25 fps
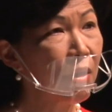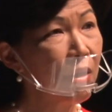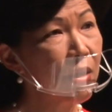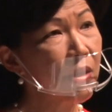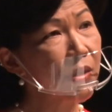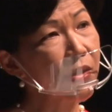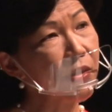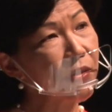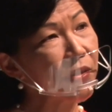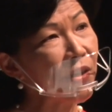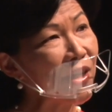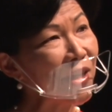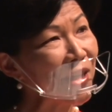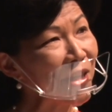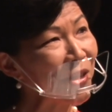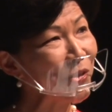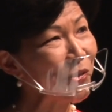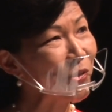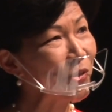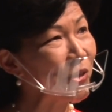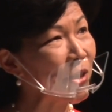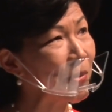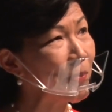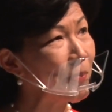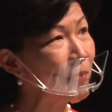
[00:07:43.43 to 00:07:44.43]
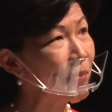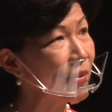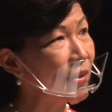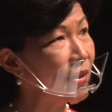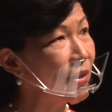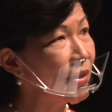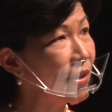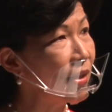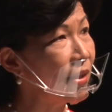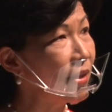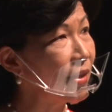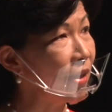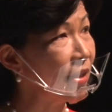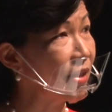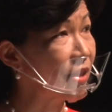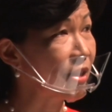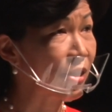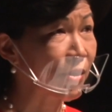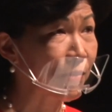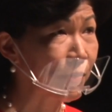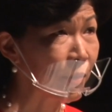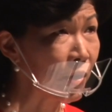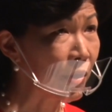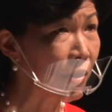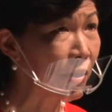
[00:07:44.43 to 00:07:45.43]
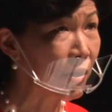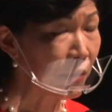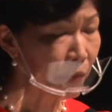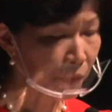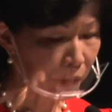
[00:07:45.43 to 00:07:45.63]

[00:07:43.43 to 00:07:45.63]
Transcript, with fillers: So I grew up in a small